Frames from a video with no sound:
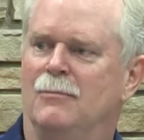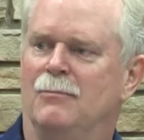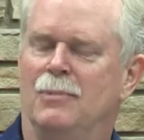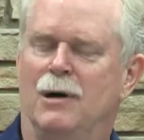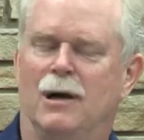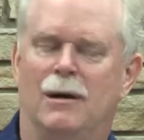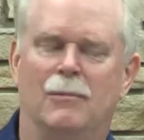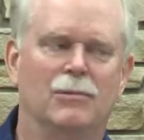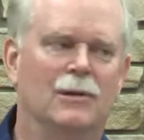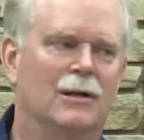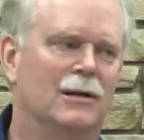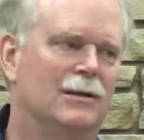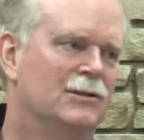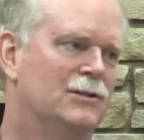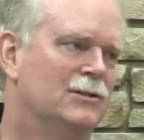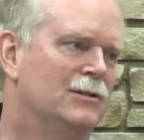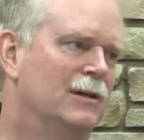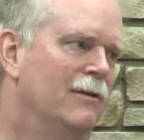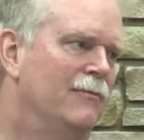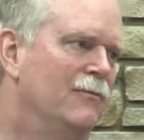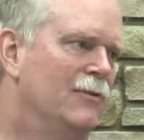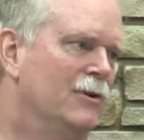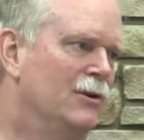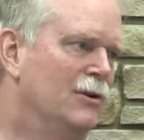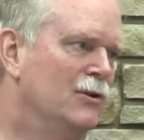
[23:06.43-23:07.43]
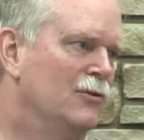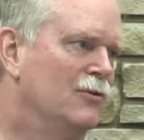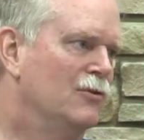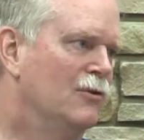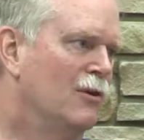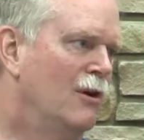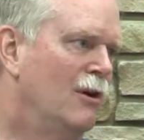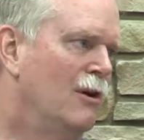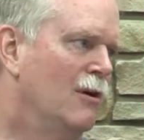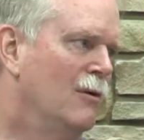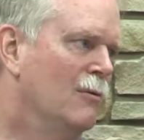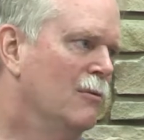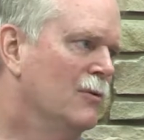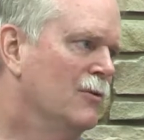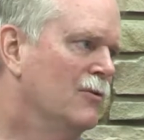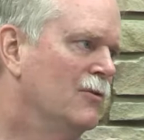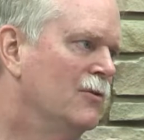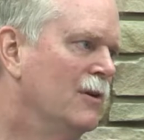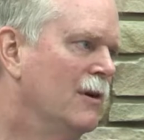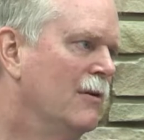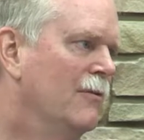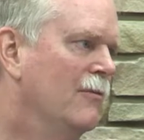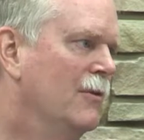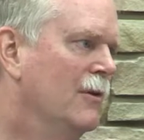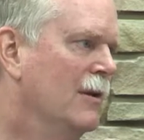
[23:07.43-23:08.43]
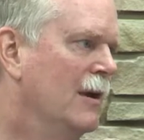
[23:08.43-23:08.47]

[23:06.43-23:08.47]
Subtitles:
public stuff that you saw was stuff